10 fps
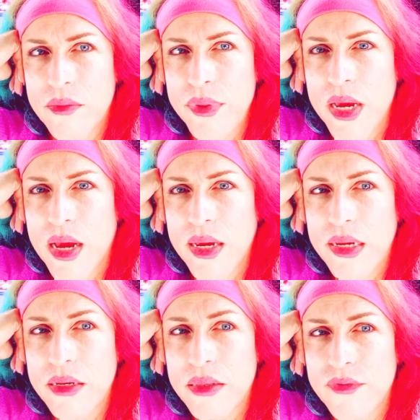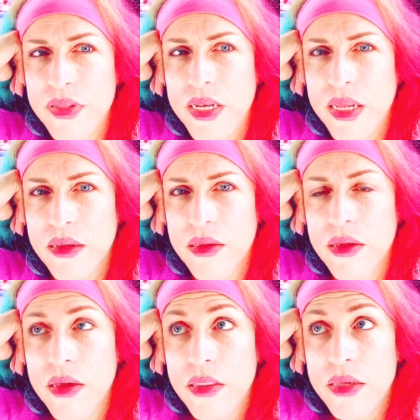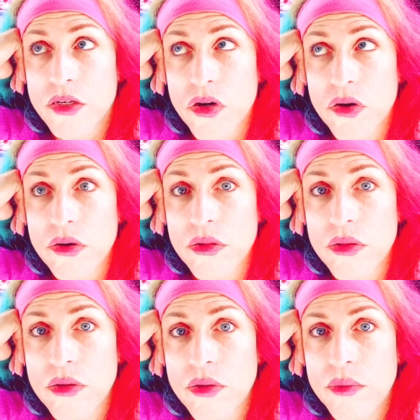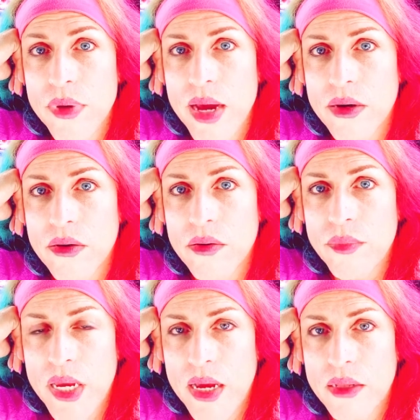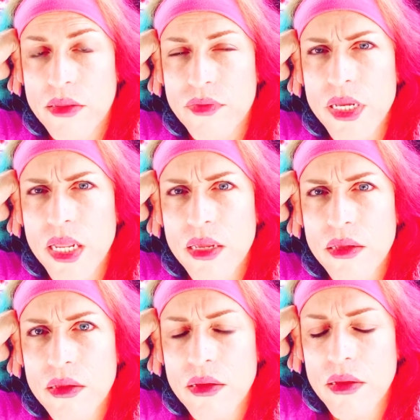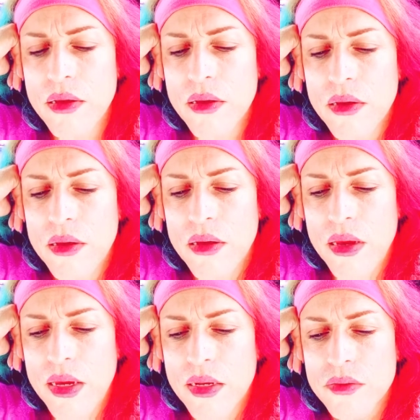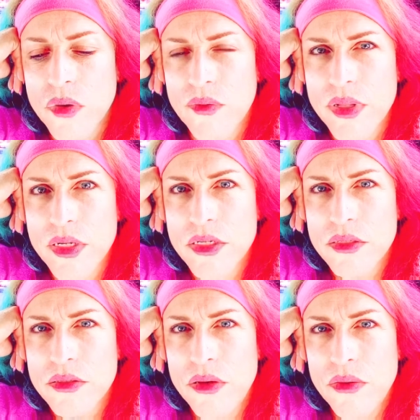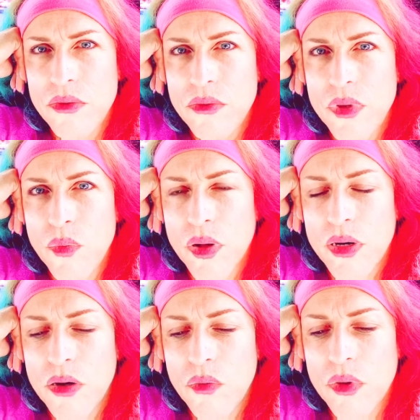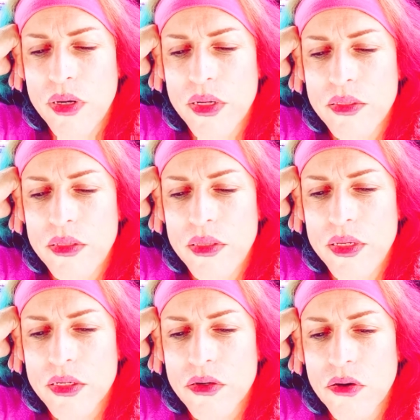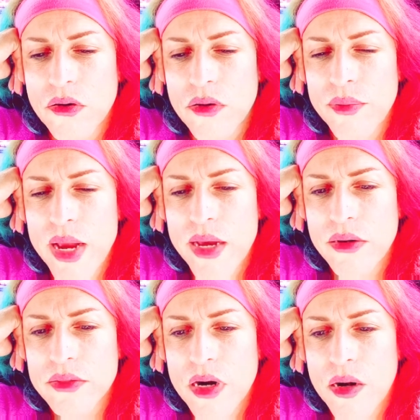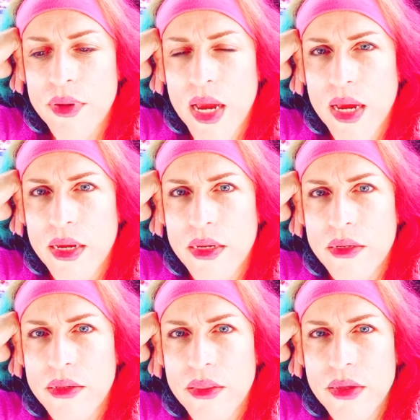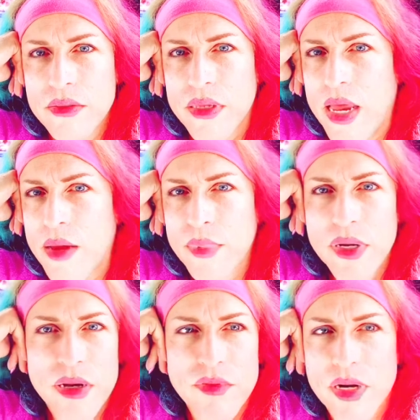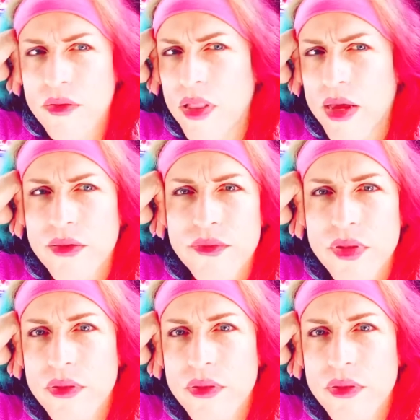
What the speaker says: behind the fleeting, the eternal pattern behind the fleeting. And it's what religions do. We want to know what the eternal patterns are behind the things that happen in everyday life, and